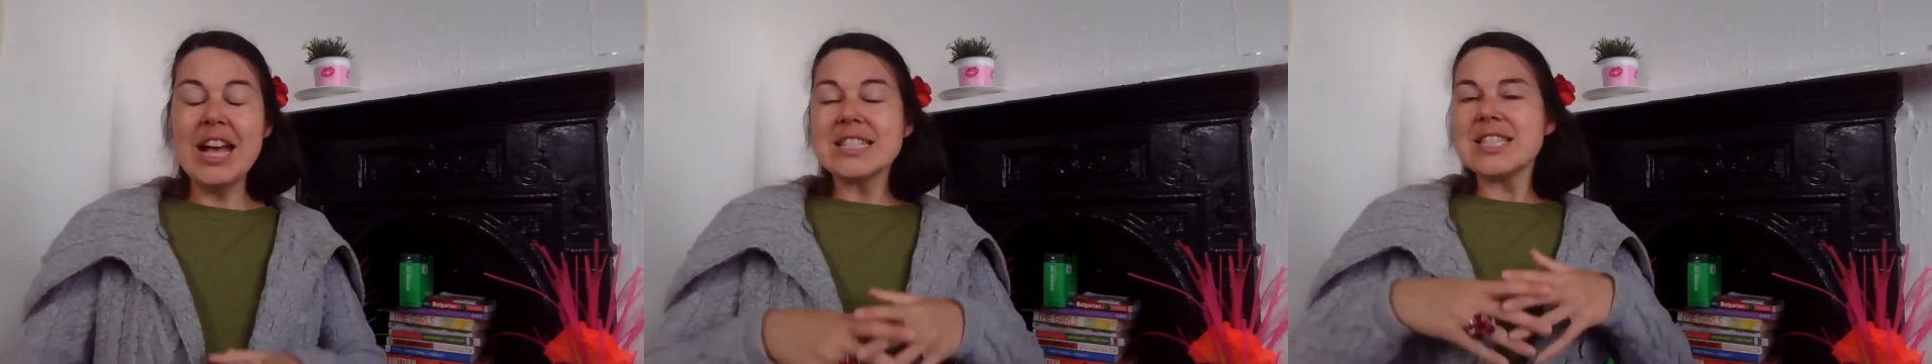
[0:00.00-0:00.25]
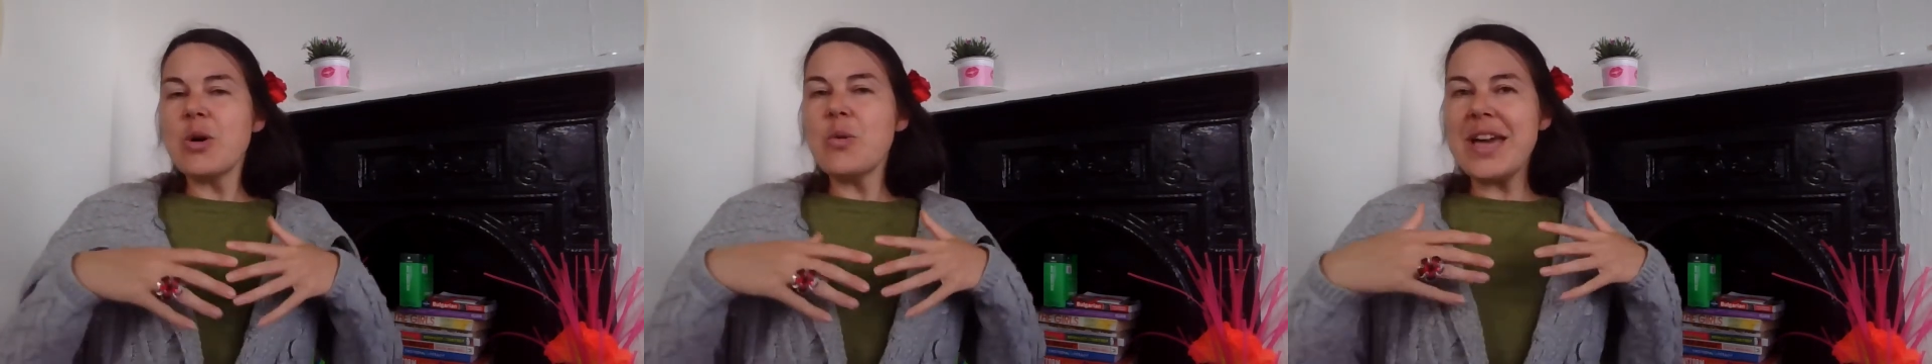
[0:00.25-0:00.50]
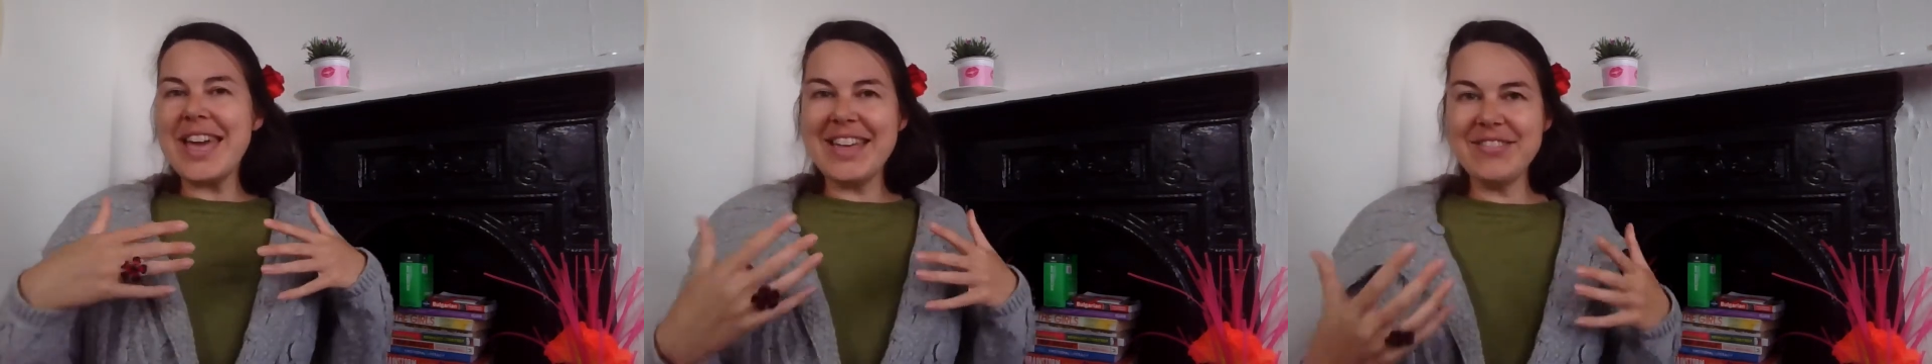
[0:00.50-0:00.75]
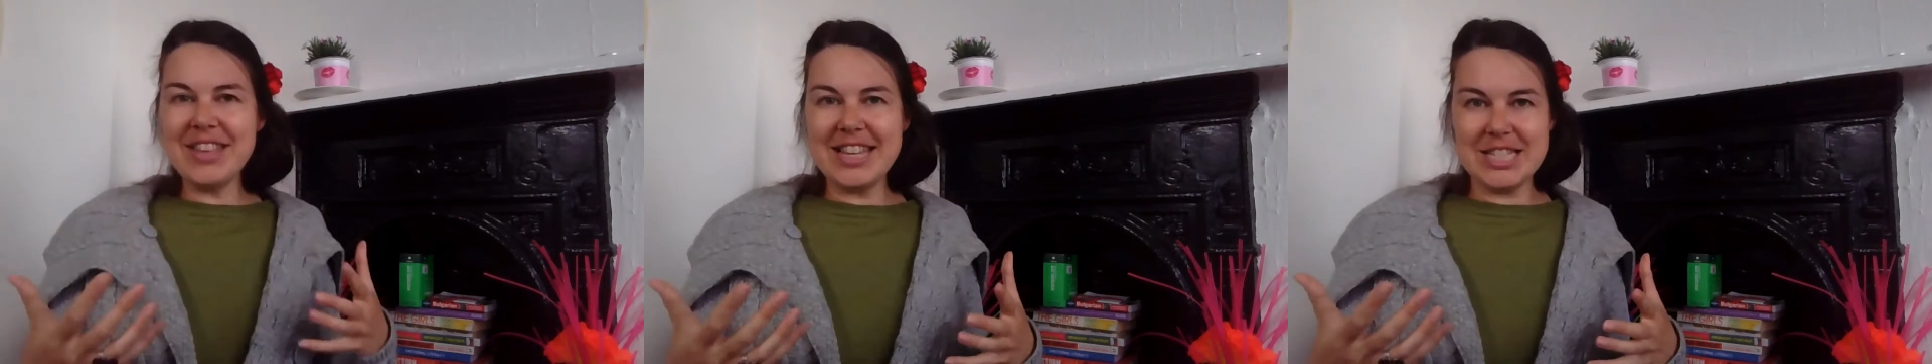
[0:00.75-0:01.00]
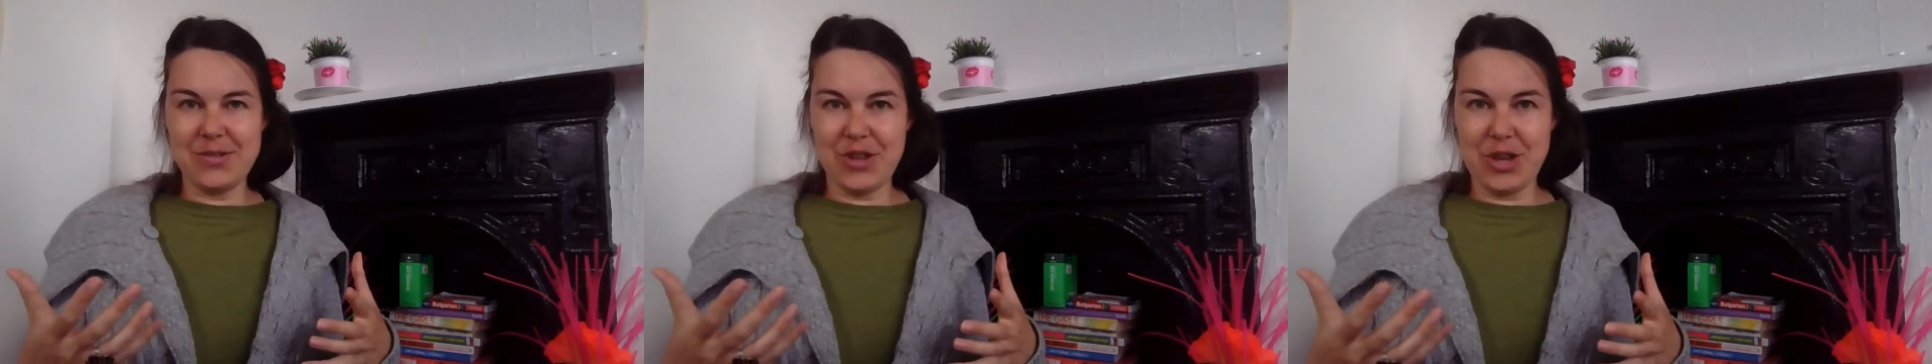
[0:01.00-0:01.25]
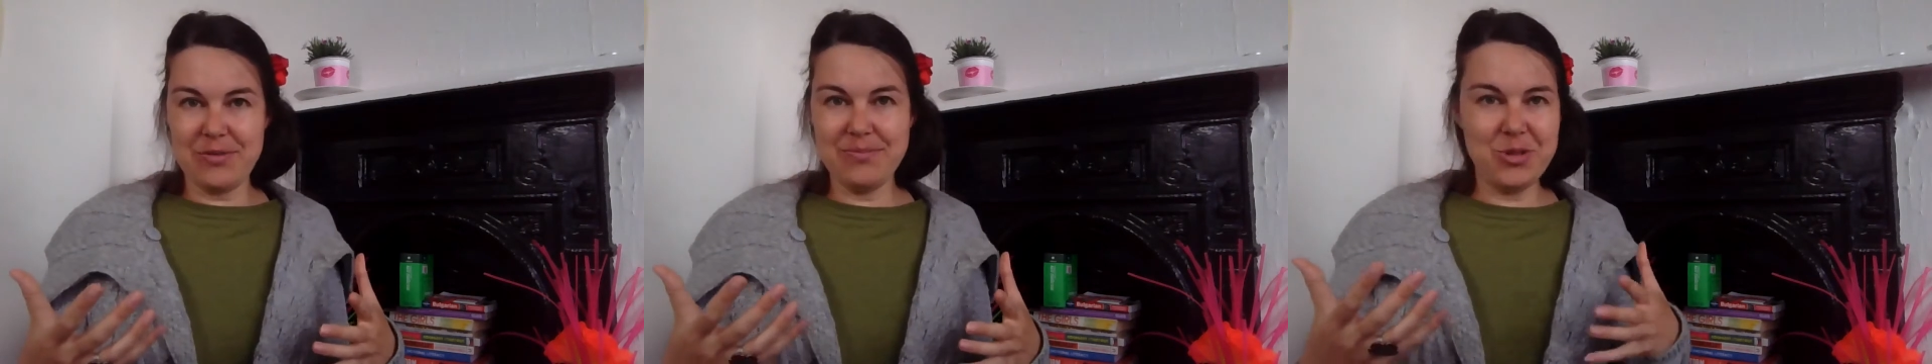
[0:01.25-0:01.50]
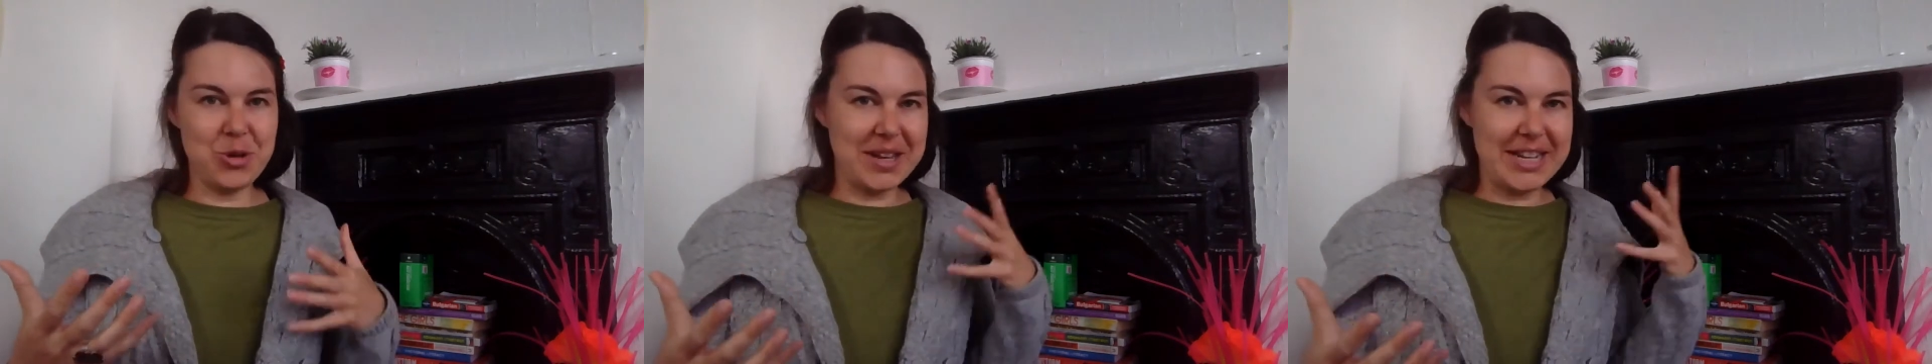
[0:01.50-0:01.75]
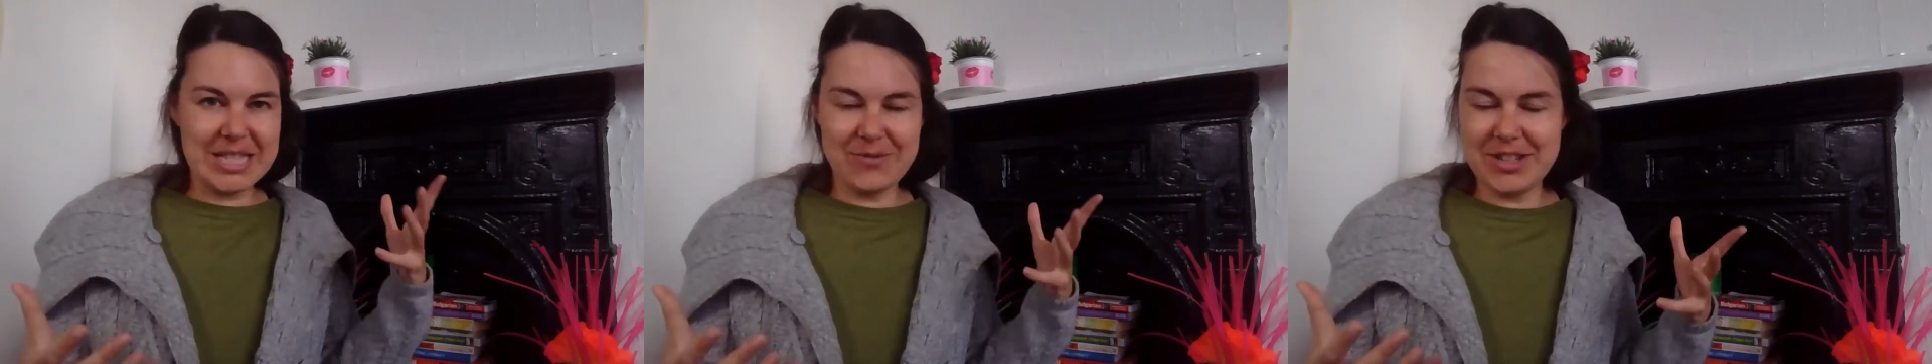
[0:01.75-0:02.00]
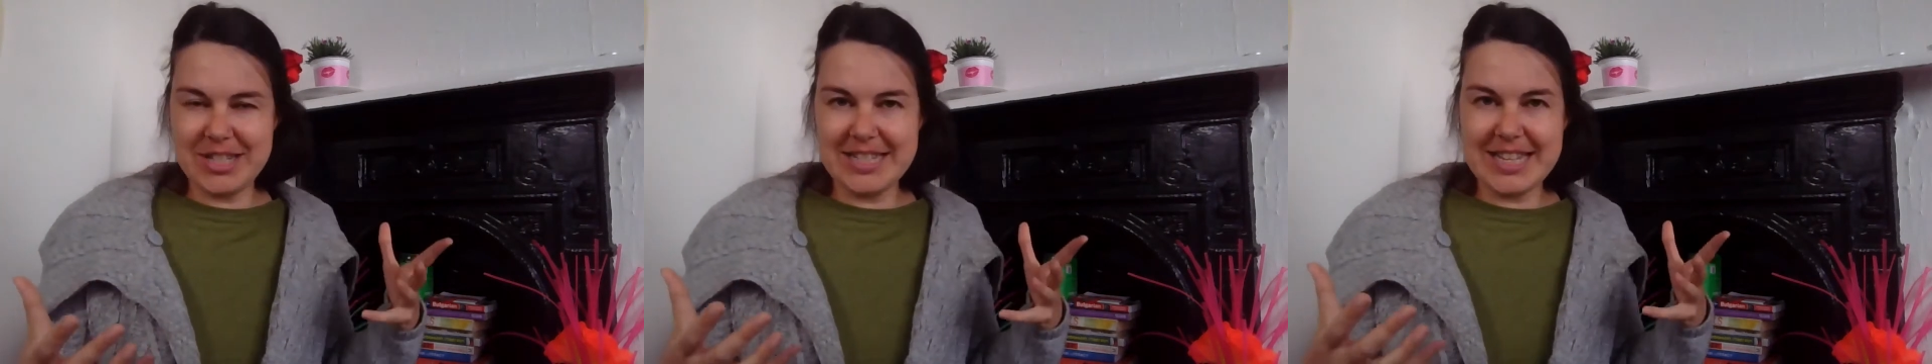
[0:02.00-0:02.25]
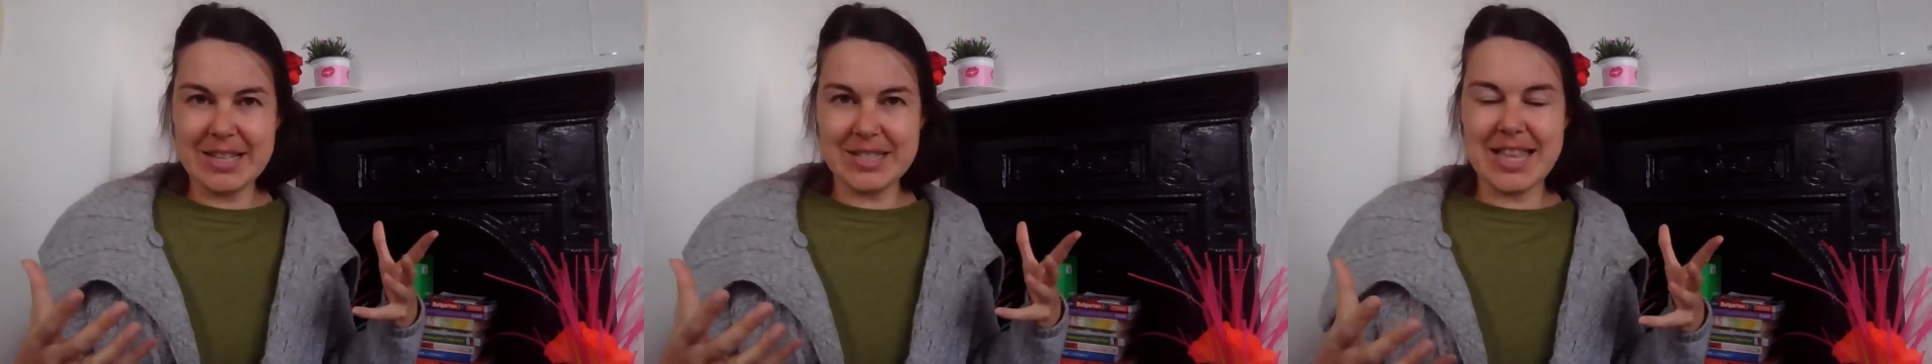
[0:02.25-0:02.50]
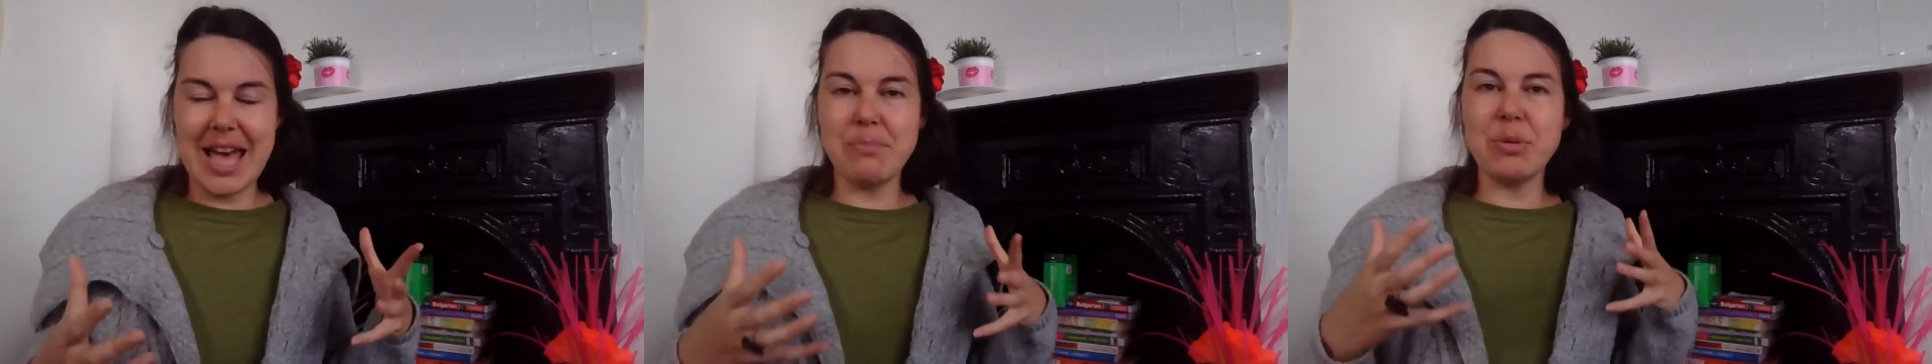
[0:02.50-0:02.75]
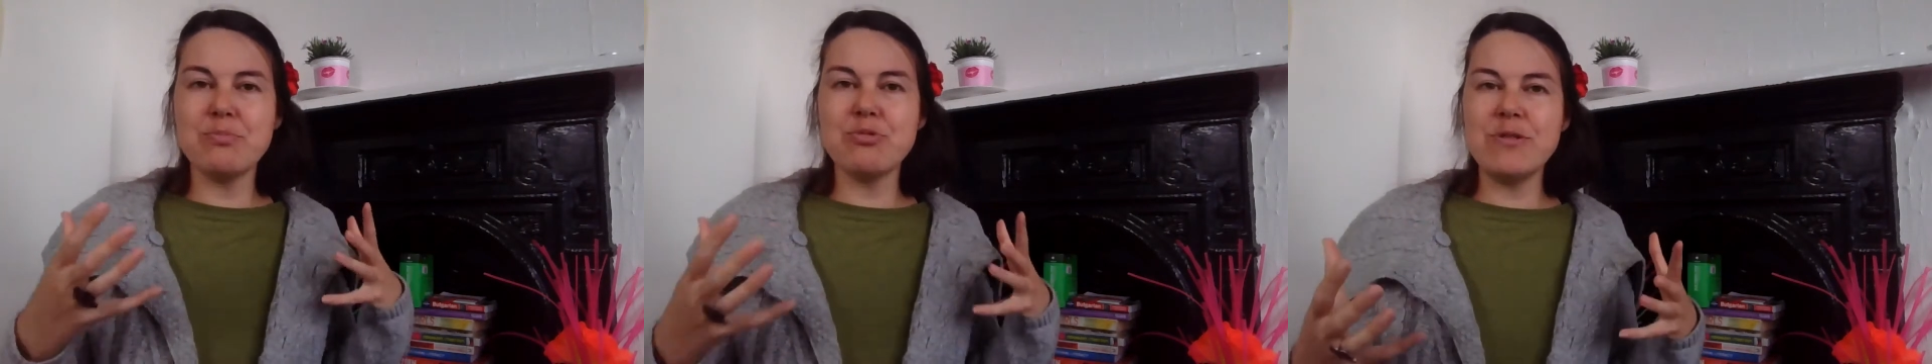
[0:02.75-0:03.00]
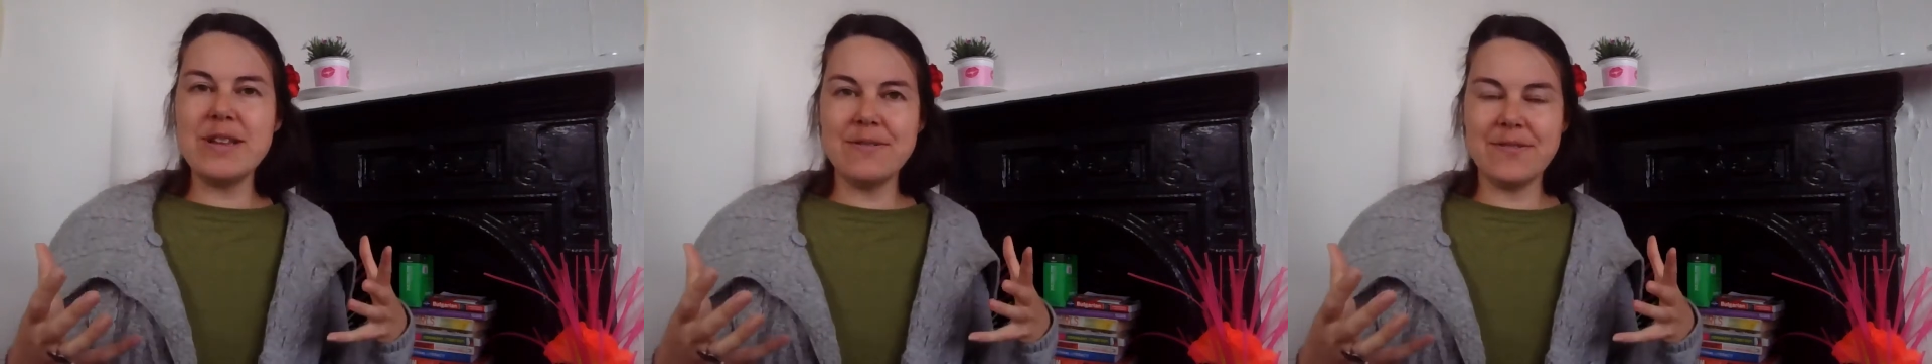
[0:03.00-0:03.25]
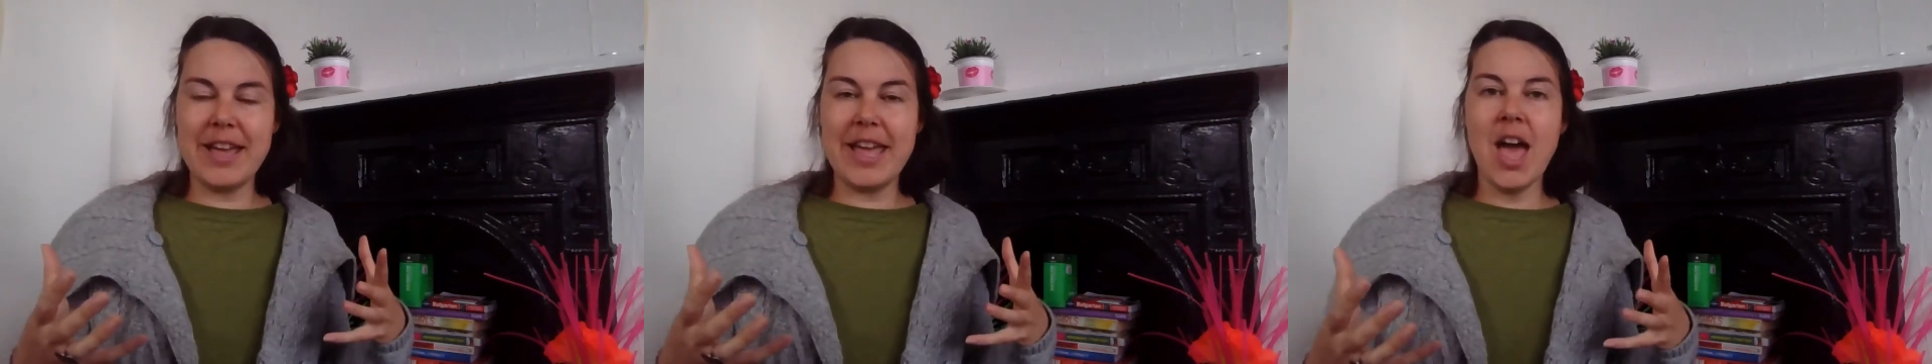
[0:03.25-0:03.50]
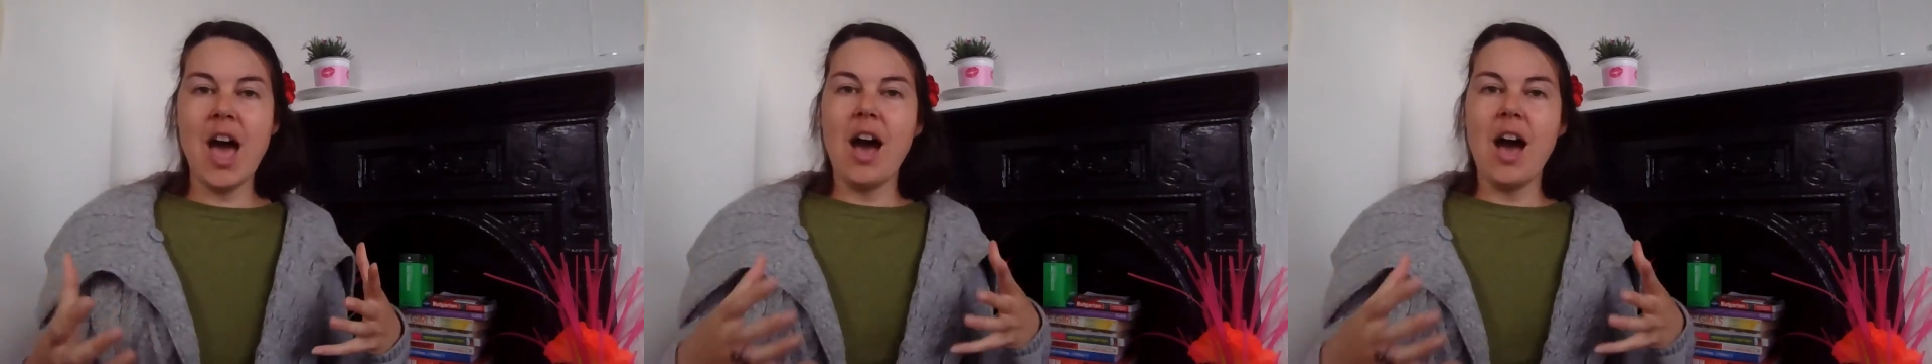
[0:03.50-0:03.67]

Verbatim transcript: So, in the interview, you can listen for details there, but briefly,